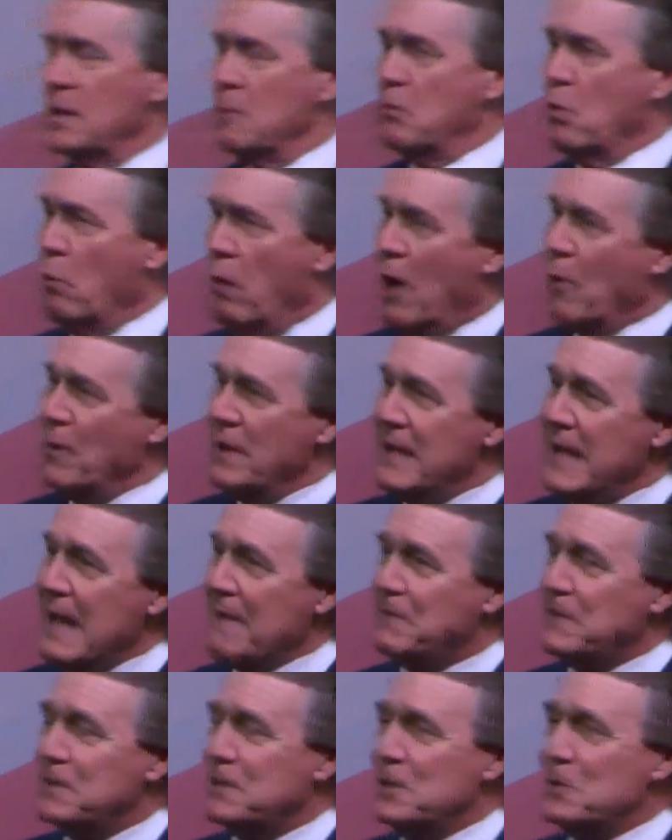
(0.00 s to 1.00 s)
But what we
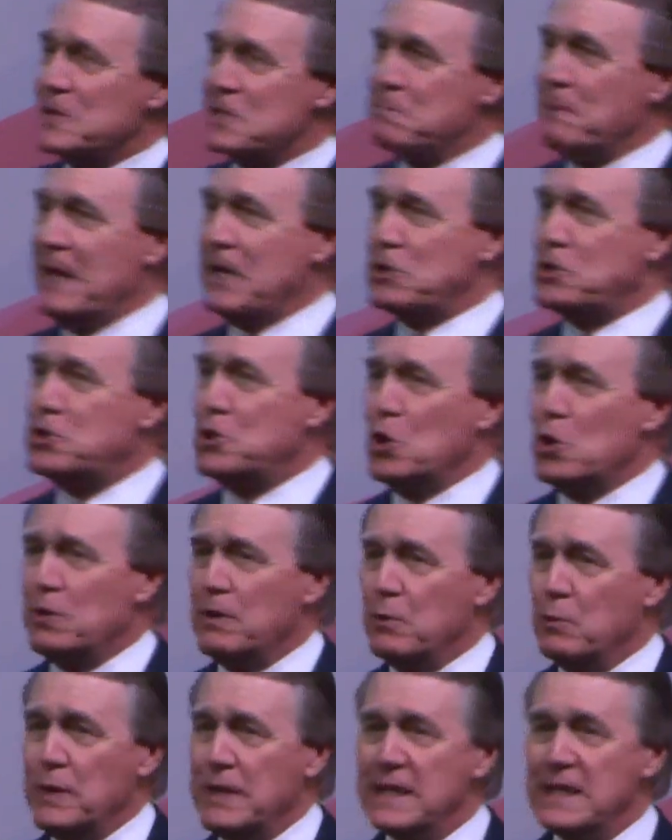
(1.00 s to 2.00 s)
have to do is make sure
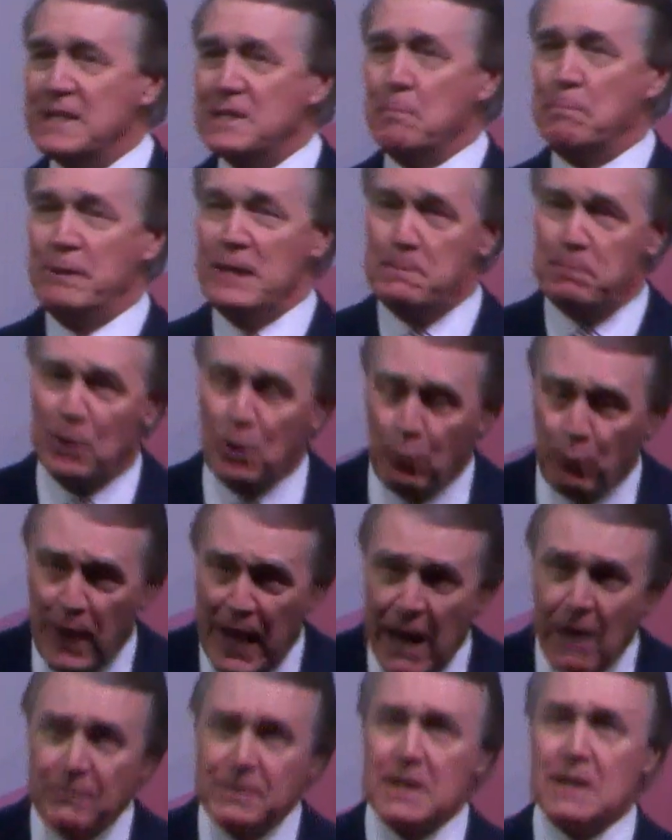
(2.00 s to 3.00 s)
that we get the people
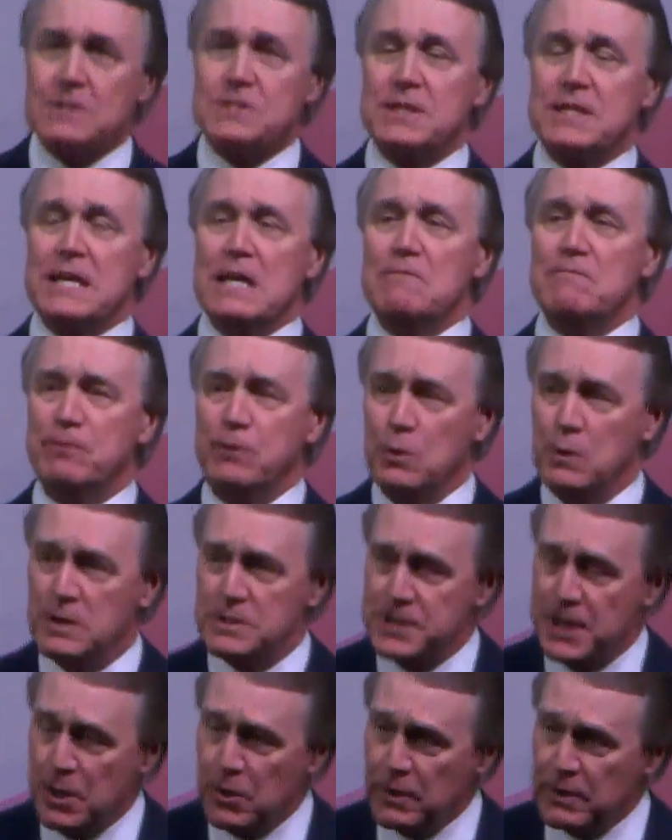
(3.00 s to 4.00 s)
around us, the
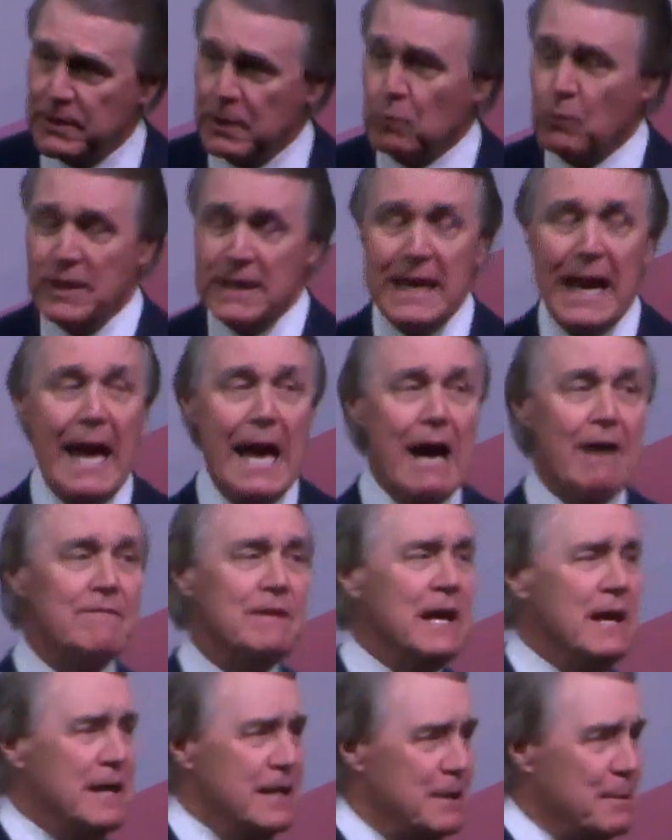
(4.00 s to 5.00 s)
influence area that we
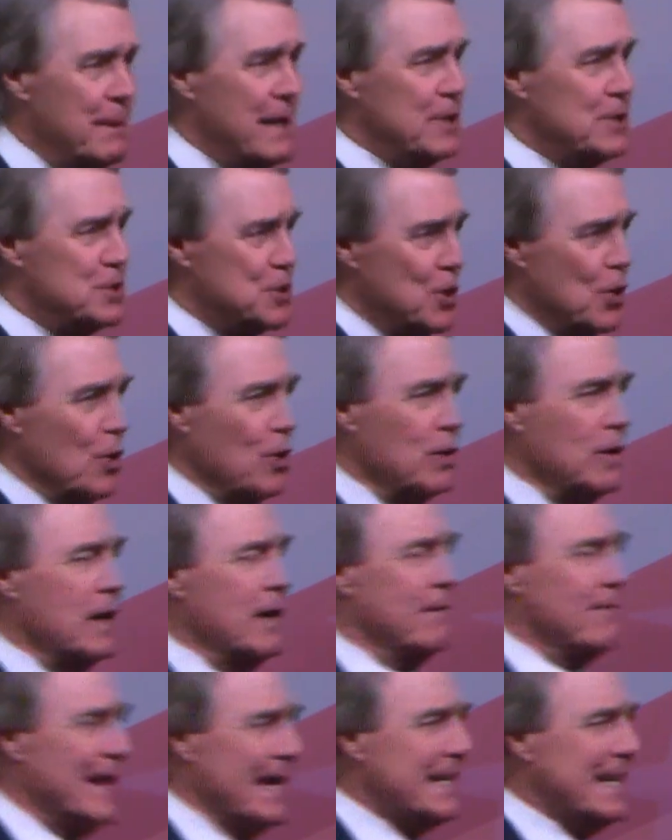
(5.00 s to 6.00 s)
have, to make sure
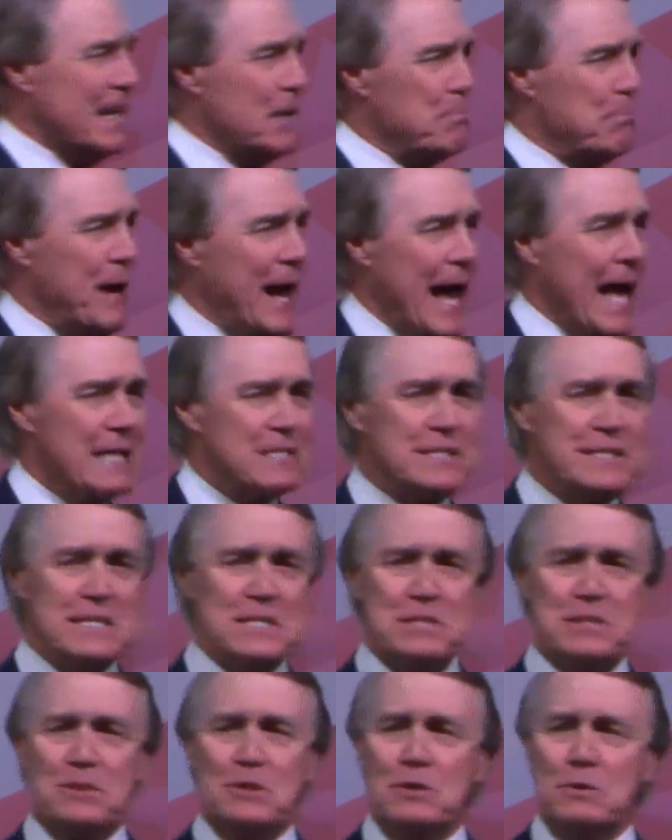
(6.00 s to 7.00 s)
they get past
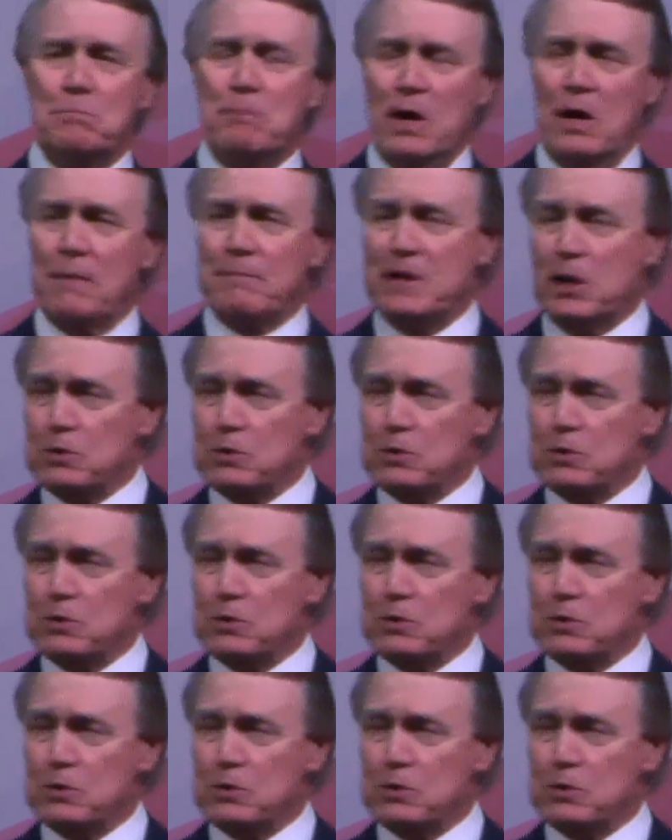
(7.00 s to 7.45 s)
this little bump.